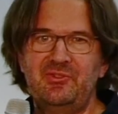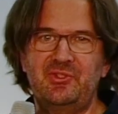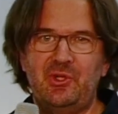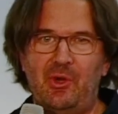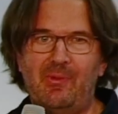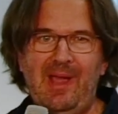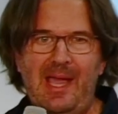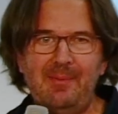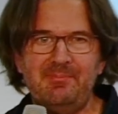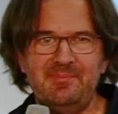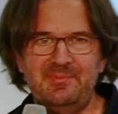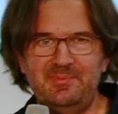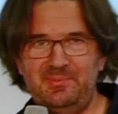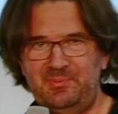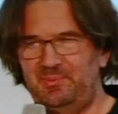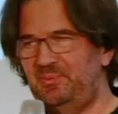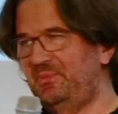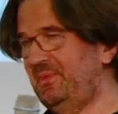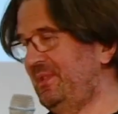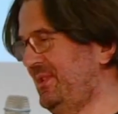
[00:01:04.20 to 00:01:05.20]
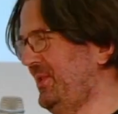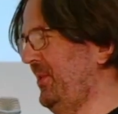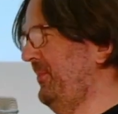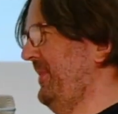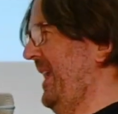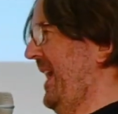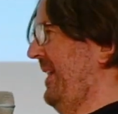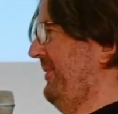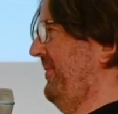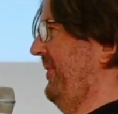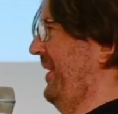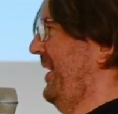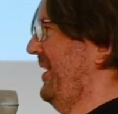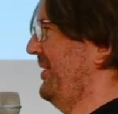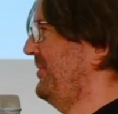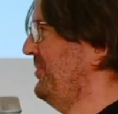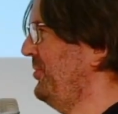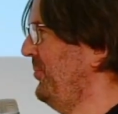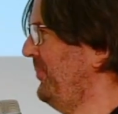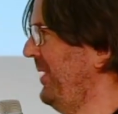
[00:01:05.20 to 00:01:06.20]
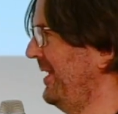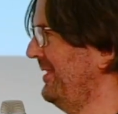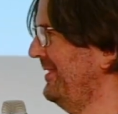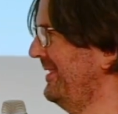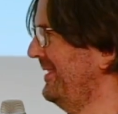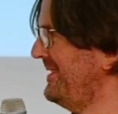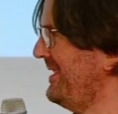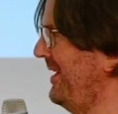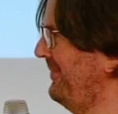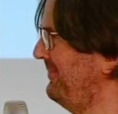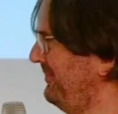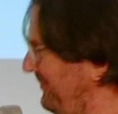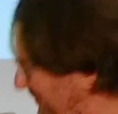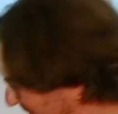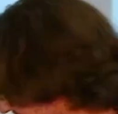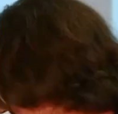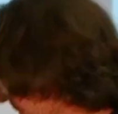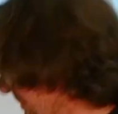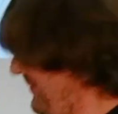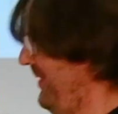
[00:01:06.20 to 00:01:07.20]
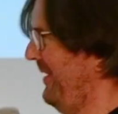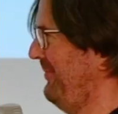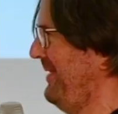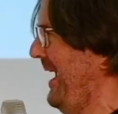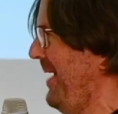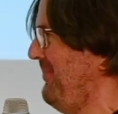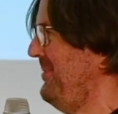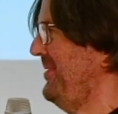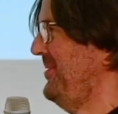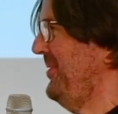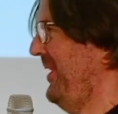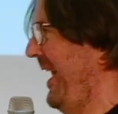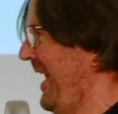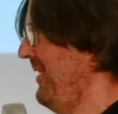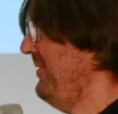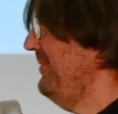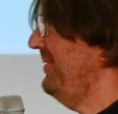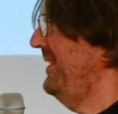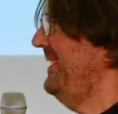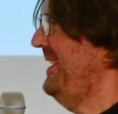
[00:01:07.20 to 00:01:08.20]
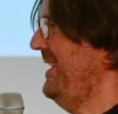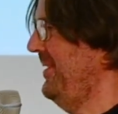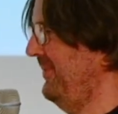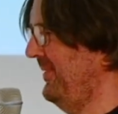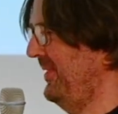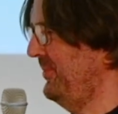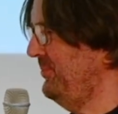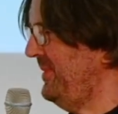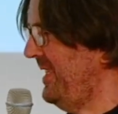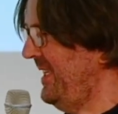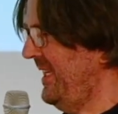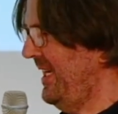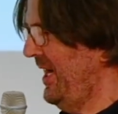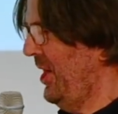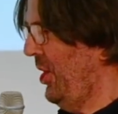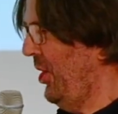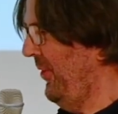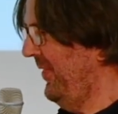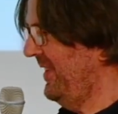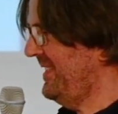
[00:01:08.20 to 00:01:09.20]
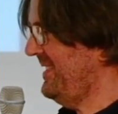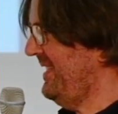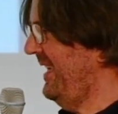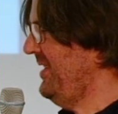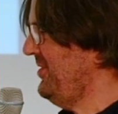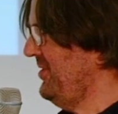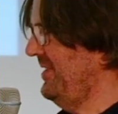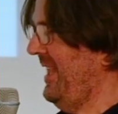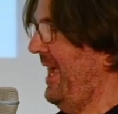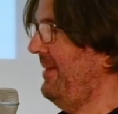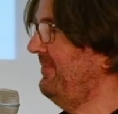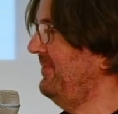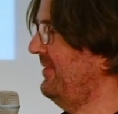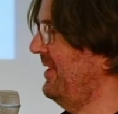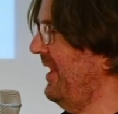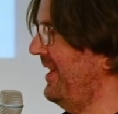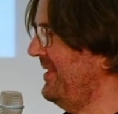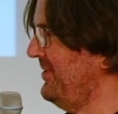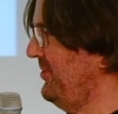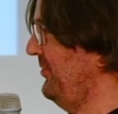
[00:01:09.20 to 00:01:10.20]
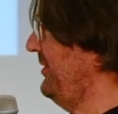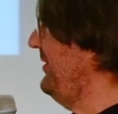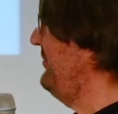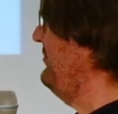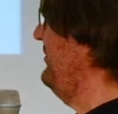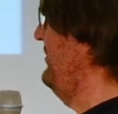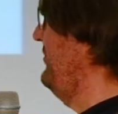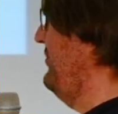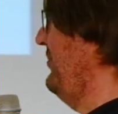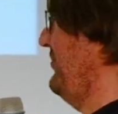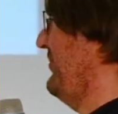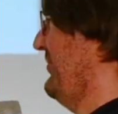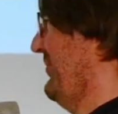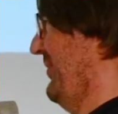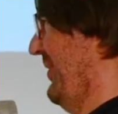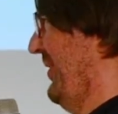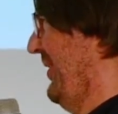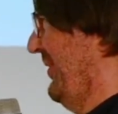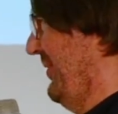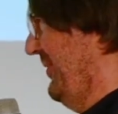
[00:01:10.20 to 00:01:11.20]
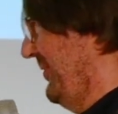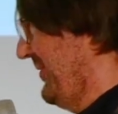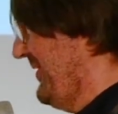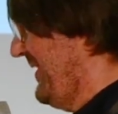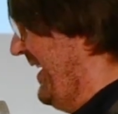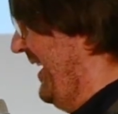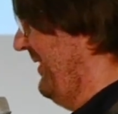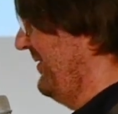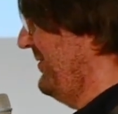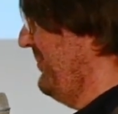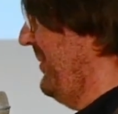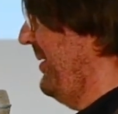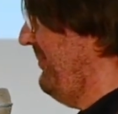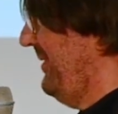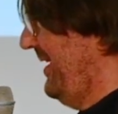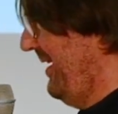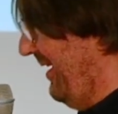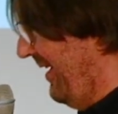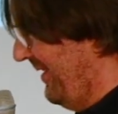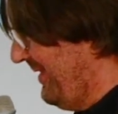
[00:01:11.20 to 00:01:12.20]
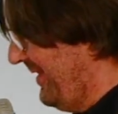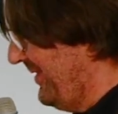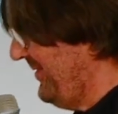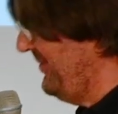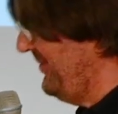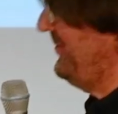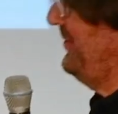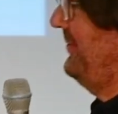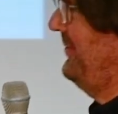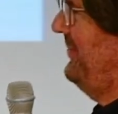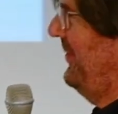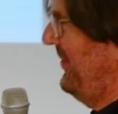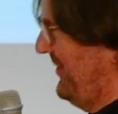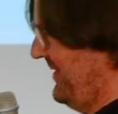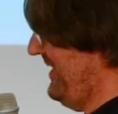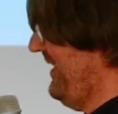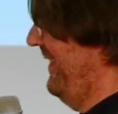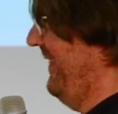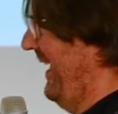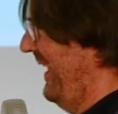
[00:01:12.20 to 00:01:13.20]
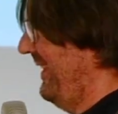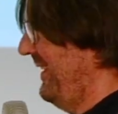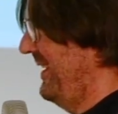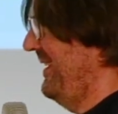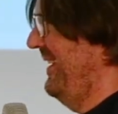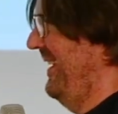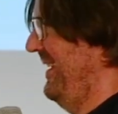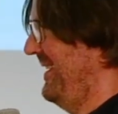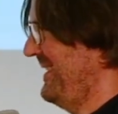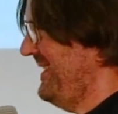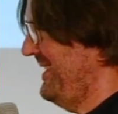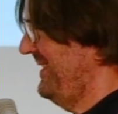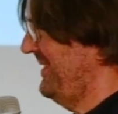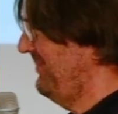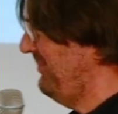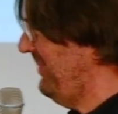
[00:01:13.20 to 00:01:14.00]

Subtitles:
show up. So we have two panelists I'm very happy to have here with me on the stage, and I would like to introduce yourselves. Maybe Hannah, you go first, and then Carsten,